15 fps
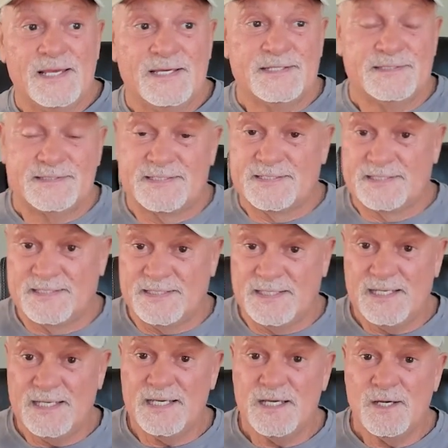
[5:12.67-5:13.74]

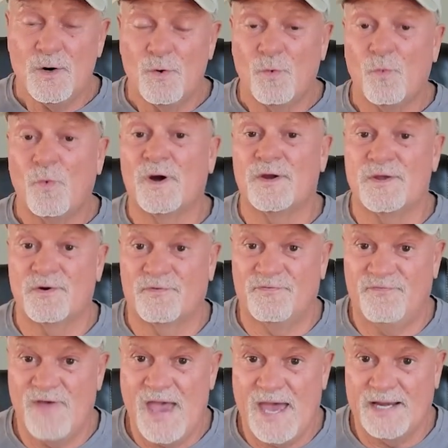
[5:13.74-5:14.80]
see where your
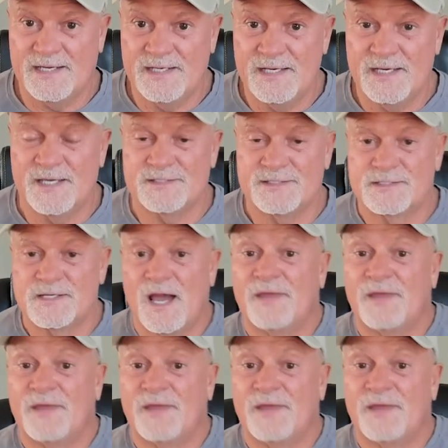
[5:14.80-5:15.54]
fat is.